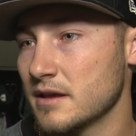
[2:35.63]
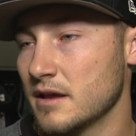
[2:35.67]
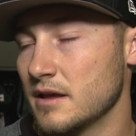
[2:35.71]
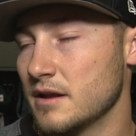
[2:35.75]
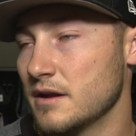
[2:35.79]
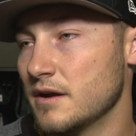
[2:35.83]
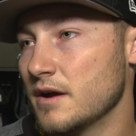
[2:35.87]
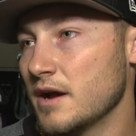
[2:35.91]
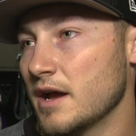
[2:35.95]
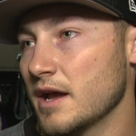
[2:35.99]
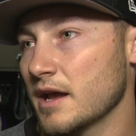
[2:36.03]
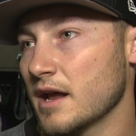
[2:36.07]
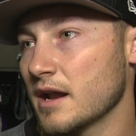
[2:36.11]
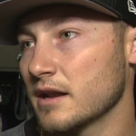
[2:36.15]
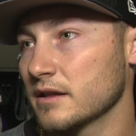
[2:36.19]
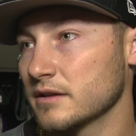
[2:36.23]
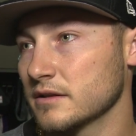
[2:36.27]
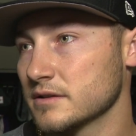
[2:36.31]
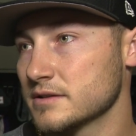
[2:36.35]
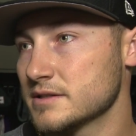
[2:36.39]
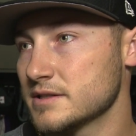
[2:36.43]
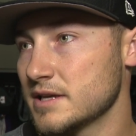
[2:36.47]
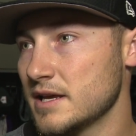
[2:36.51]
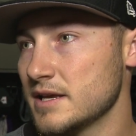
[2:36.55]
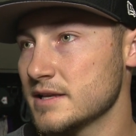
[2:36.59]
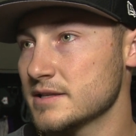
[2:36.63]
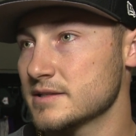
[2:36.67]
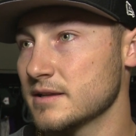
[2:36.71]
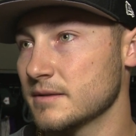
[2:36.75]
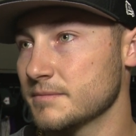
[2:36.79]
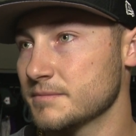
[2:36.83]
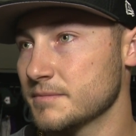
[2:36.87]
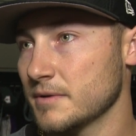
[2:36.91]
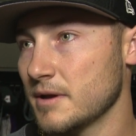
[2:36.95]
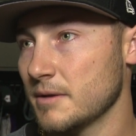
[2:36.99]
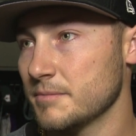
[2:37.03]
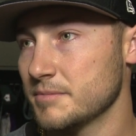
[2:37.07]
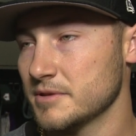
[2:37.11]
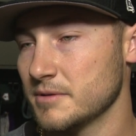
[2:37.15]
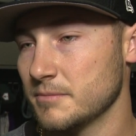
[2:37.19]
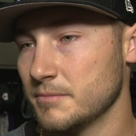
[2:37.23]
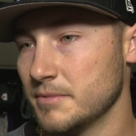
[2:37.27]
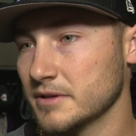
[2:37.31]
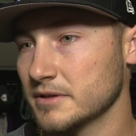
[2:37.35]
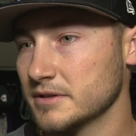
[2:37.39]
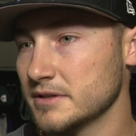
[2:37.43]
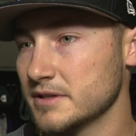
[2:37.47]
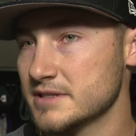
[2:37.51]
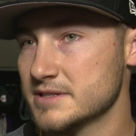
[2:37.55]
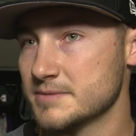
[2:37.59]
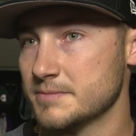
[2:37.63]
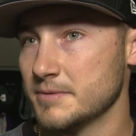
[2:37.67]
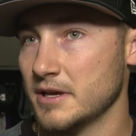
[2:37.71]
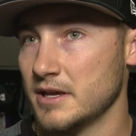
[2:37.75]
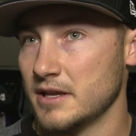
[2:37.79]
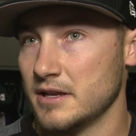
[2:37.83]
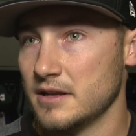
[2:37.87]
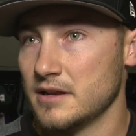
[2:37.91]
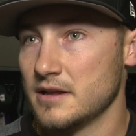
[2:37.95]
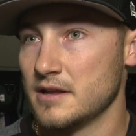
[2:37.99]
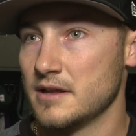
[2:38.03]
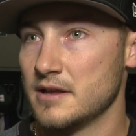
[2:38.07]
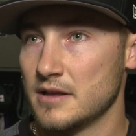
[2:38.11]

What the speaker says: You know, I got a little taste up in the big leagues, but